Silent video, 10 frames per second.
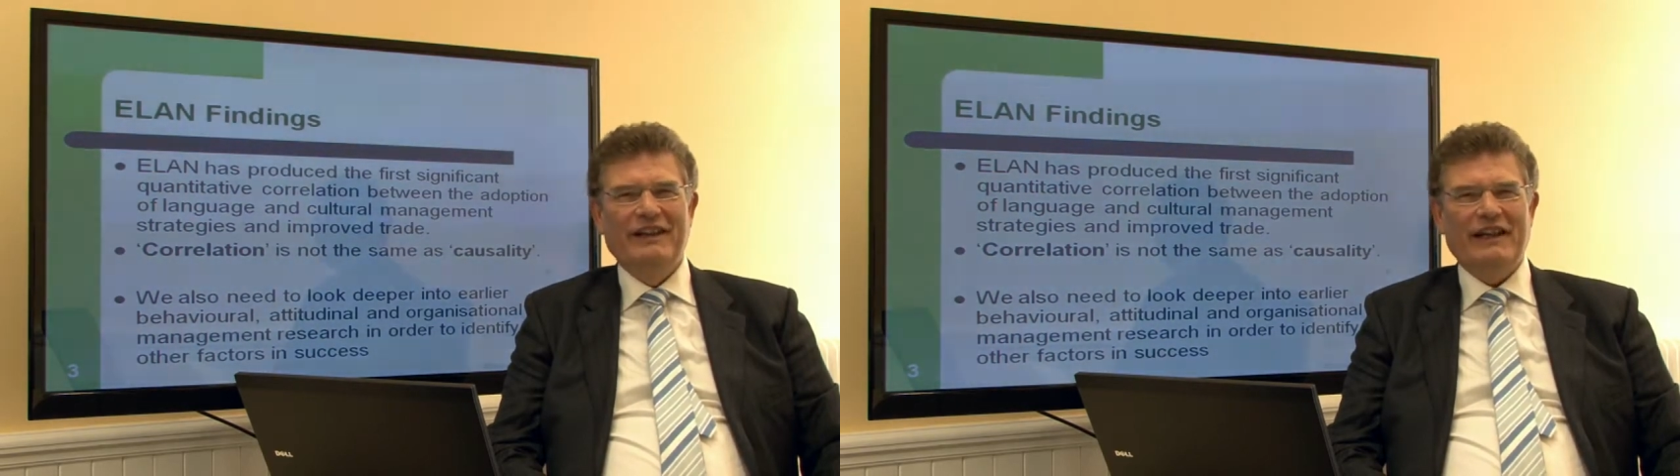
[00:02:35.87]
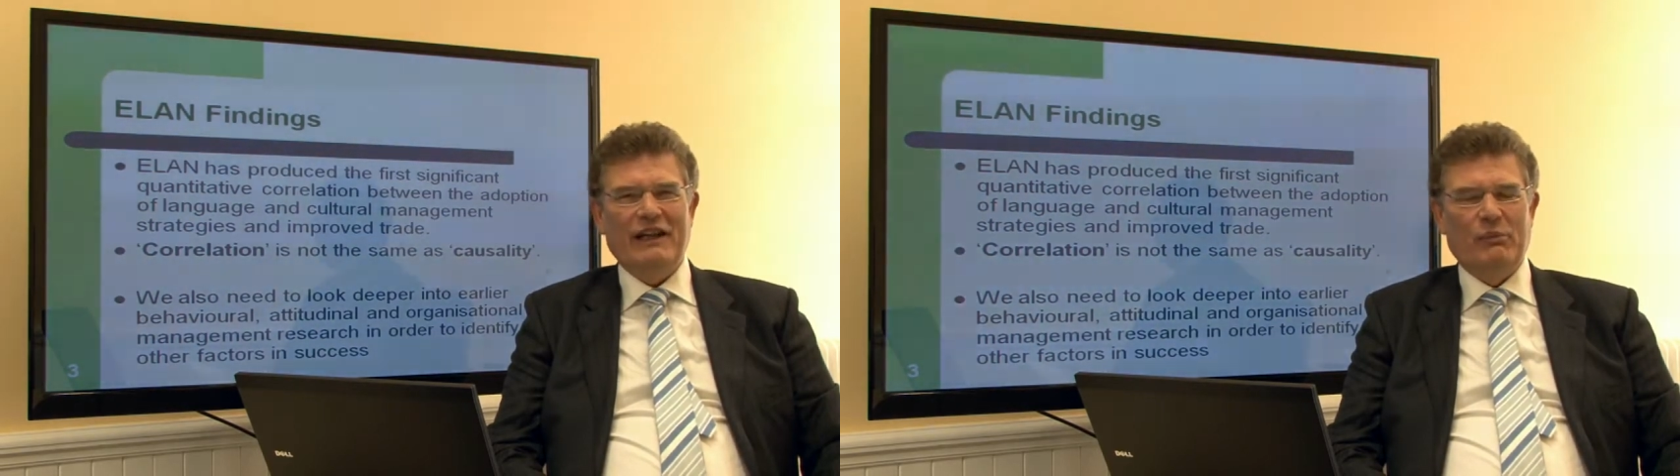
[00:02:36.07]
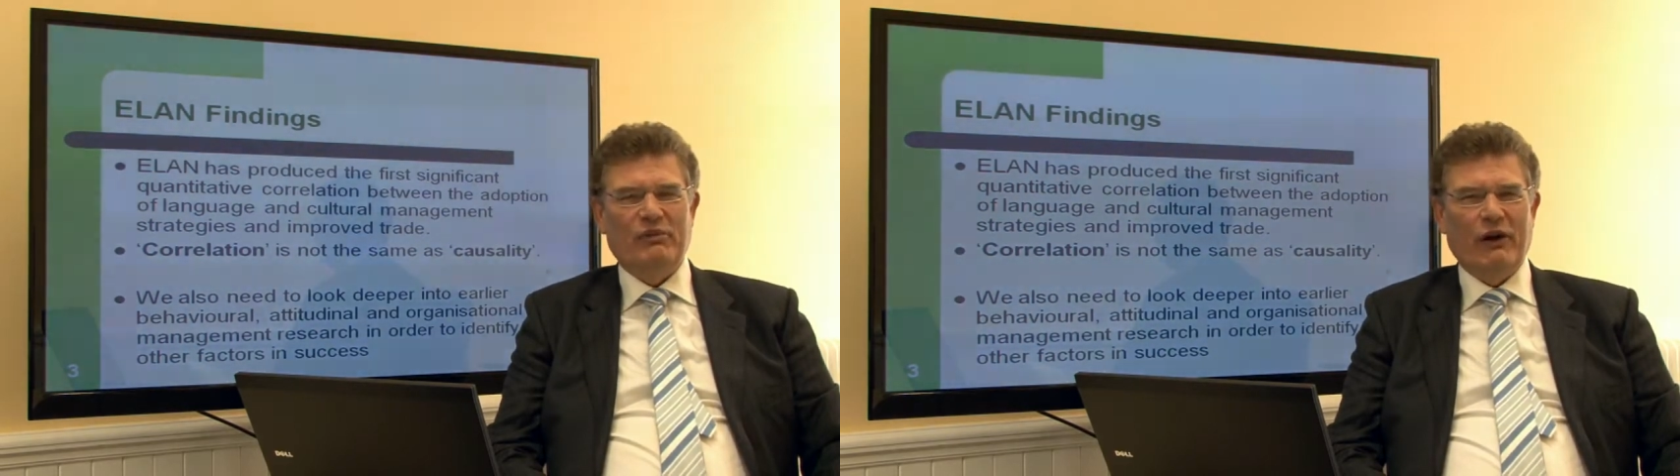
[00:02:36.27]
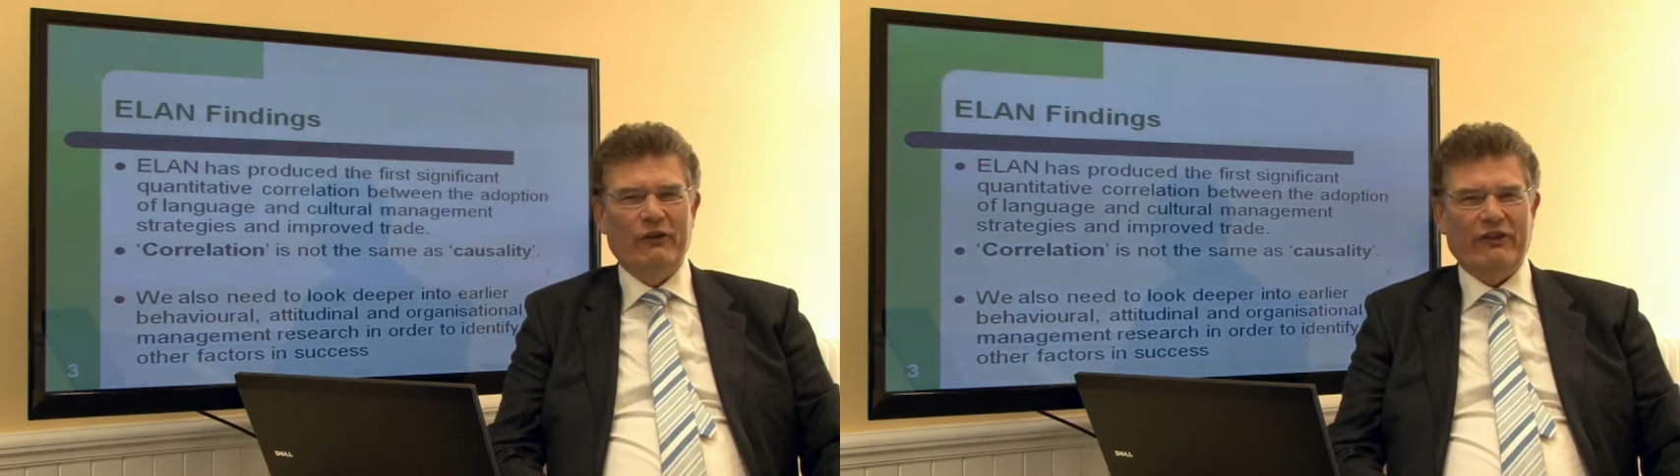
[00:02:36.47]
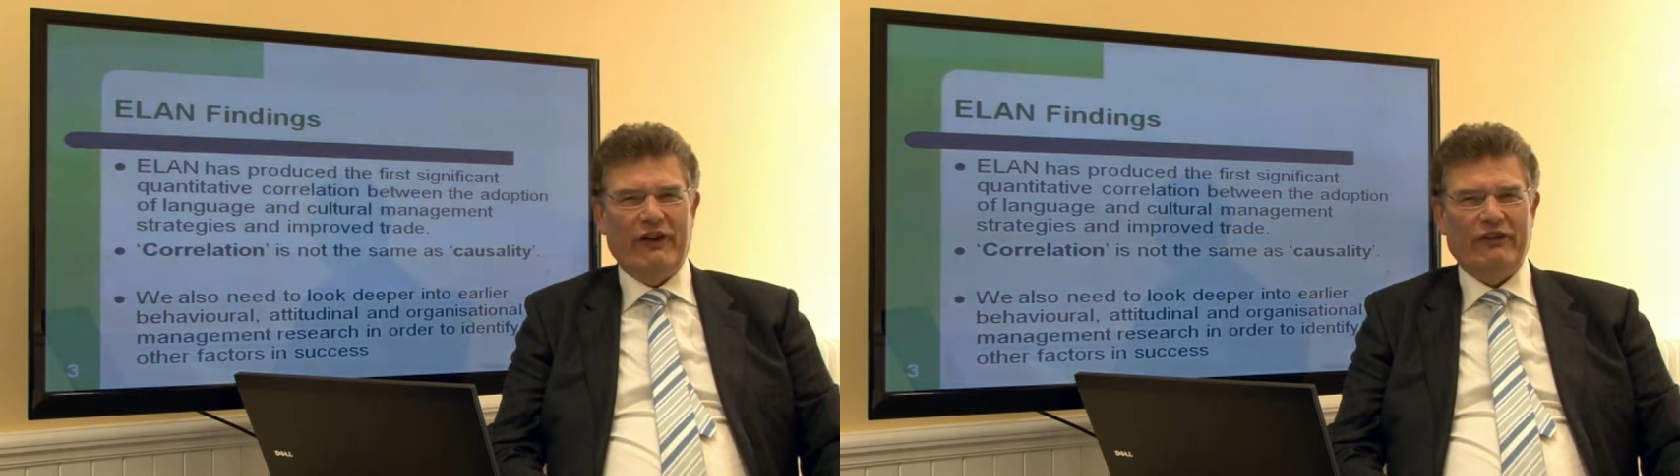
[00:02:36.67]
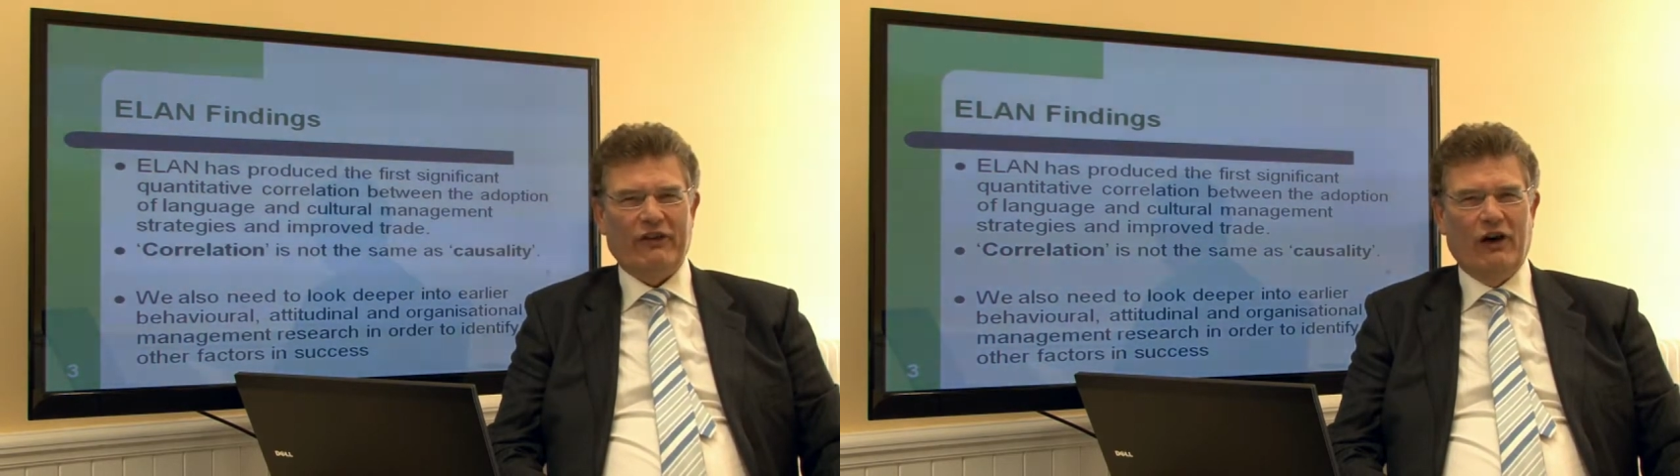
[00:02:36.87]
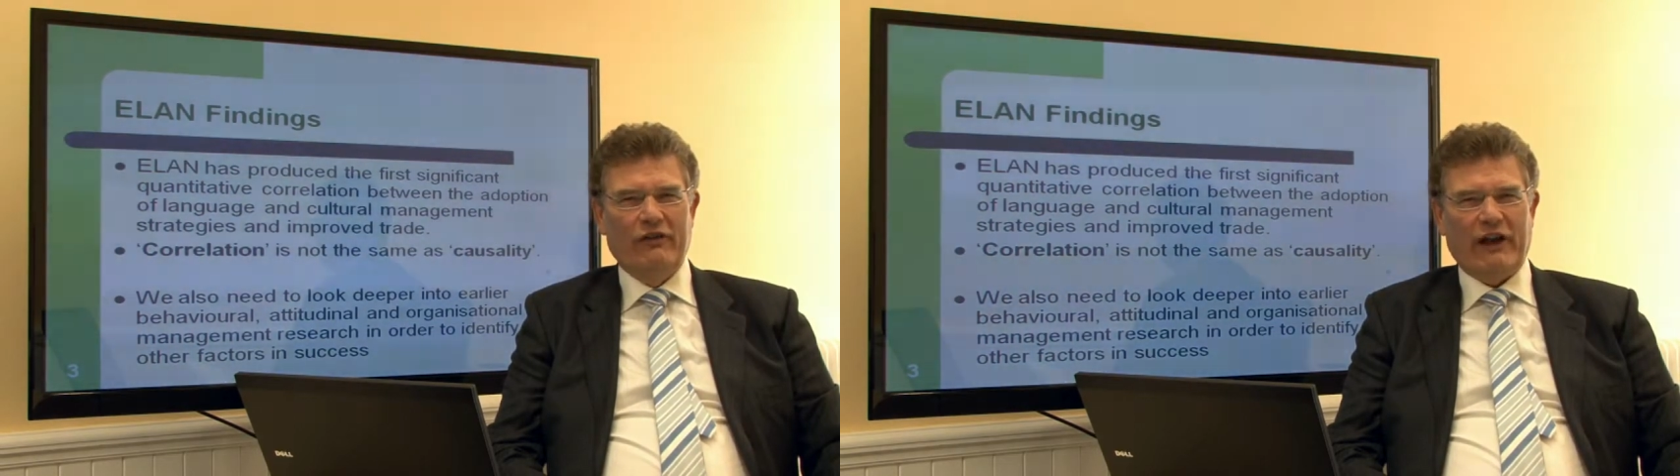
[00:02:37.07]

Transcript: in the process of